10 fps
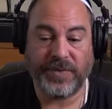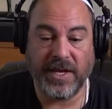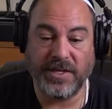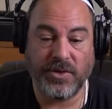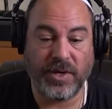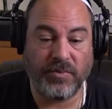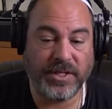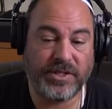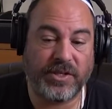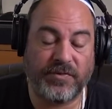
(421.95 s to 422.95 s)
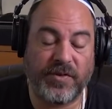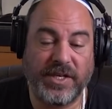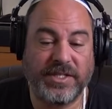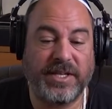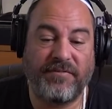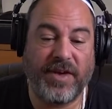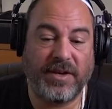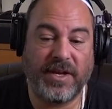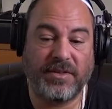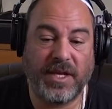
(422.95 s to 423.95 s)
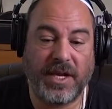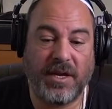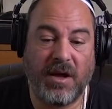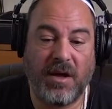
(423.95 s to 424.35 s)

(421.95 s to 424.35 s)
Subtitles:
In doing research for this, I found out that